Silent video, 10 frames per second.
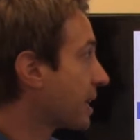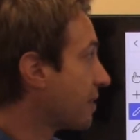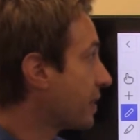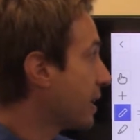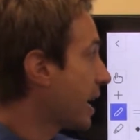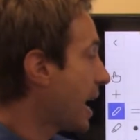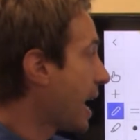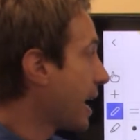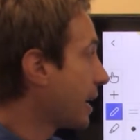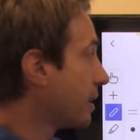given
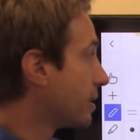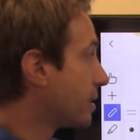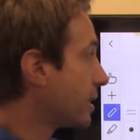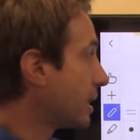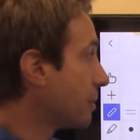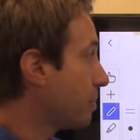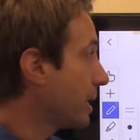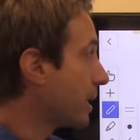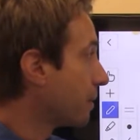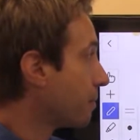
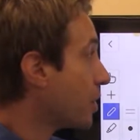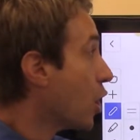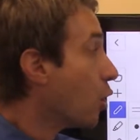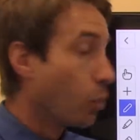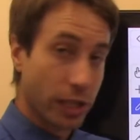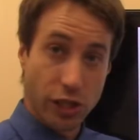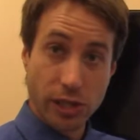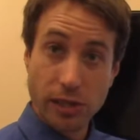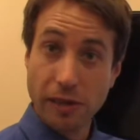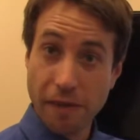ACB, which
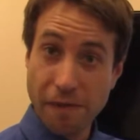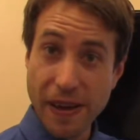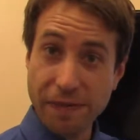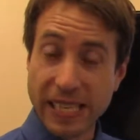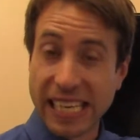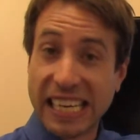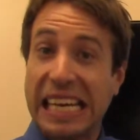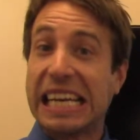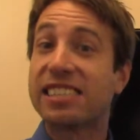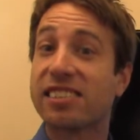is 50.
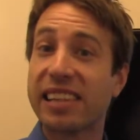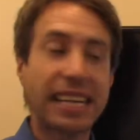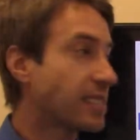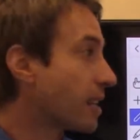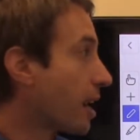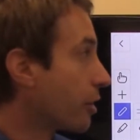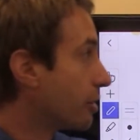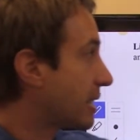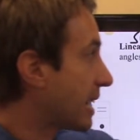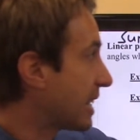It's less than
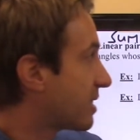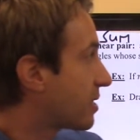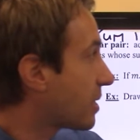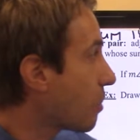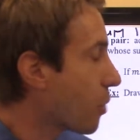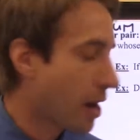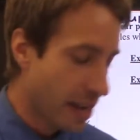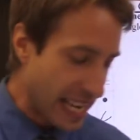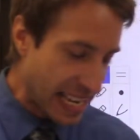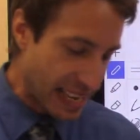110. It's
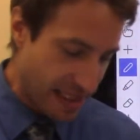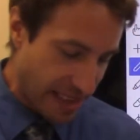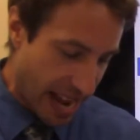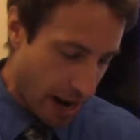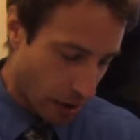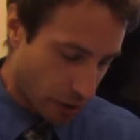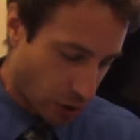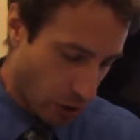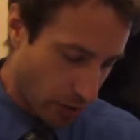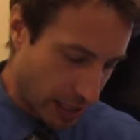somewhere in there.
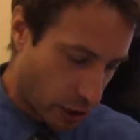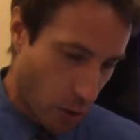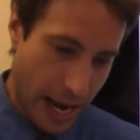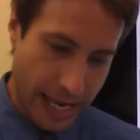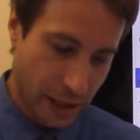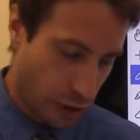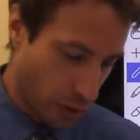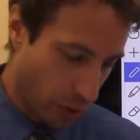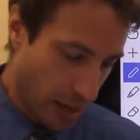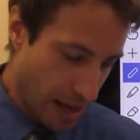So let's go ahead and
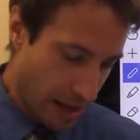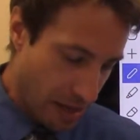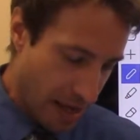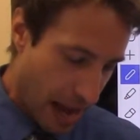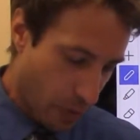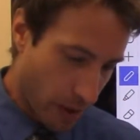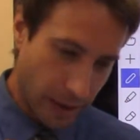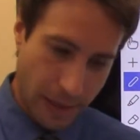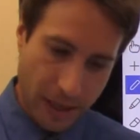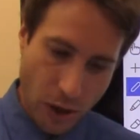do that one.
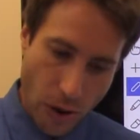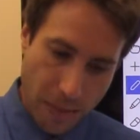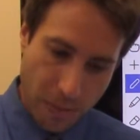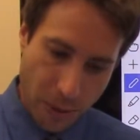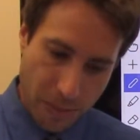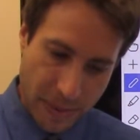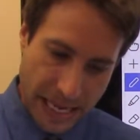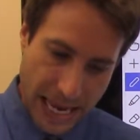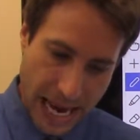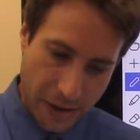Let me go ahead and put
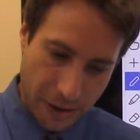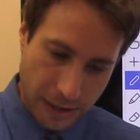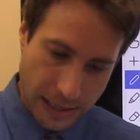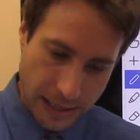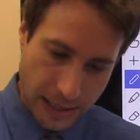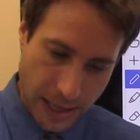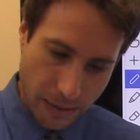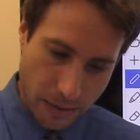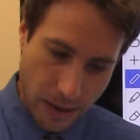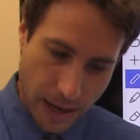B, I don't know, let's say
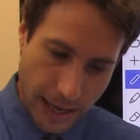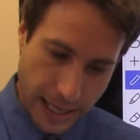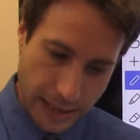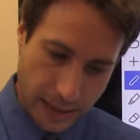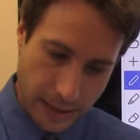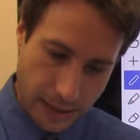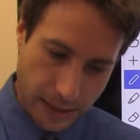right